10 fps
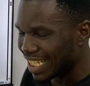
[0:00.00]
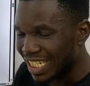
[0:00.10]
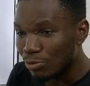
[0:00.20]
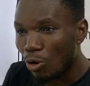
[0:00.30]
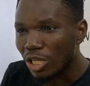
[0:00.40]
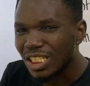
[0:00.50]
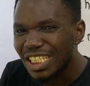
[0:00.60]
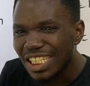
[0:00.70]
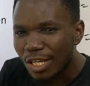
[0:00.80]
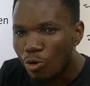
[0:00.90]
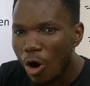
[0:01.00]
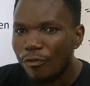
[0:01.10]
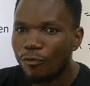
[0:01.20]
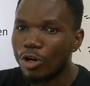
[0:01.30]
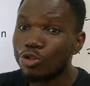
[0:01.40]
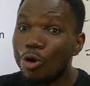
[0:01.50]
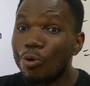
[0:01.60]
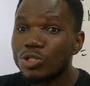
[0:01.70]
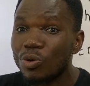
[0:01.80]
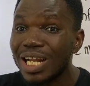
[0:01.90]
in what? In the gold foil. So it
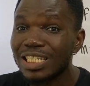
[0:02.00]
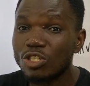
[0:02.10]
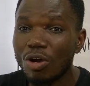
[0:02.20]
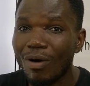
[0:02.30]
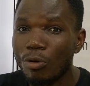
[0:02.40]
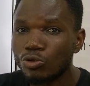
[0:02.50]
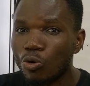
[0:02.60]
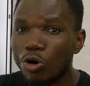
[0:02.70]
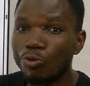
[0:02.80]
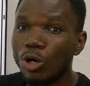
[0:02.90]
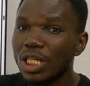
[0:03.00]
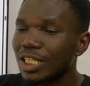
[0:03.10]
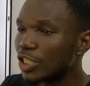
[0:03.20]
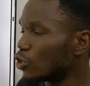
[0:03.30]
was one that discovered what to call what? The